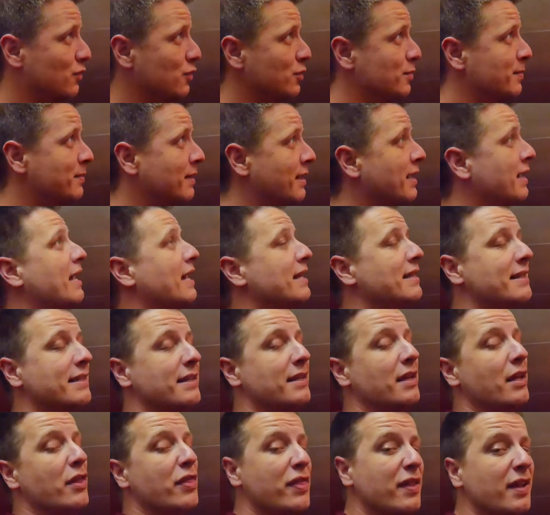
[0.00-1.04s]
room at the
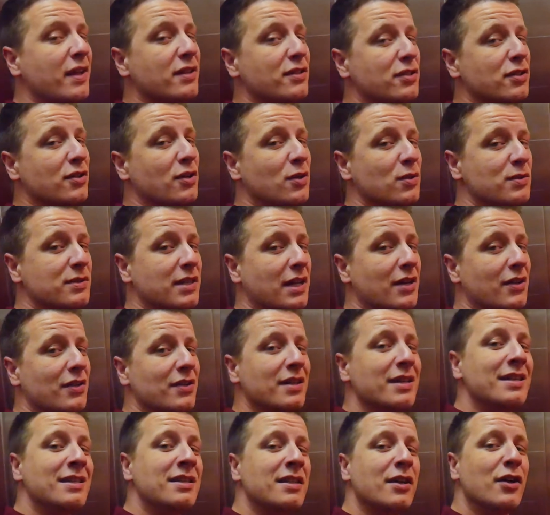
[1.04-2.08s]
theater hotel
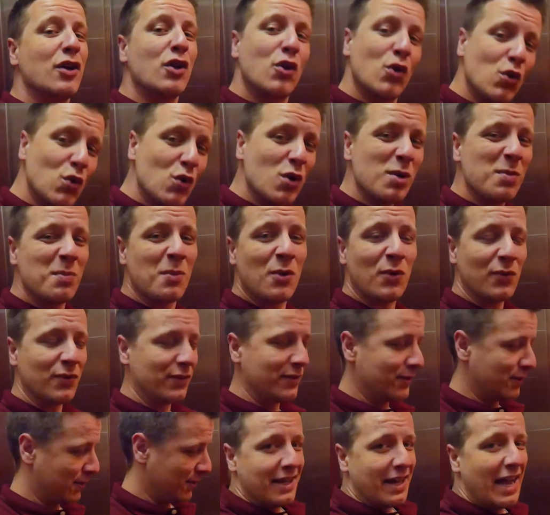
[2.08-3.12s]
in Roermond.
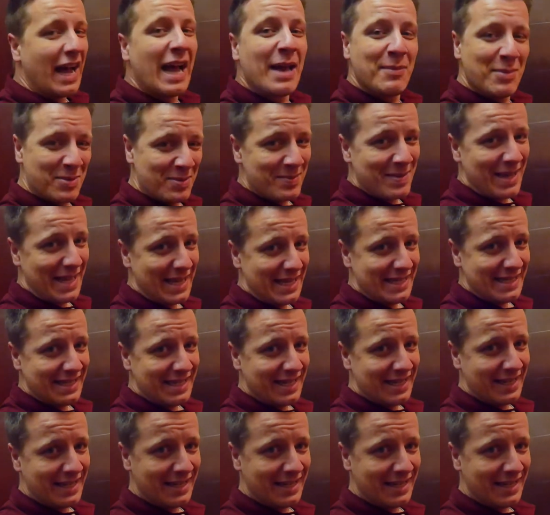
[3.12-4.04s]
I'm amazed.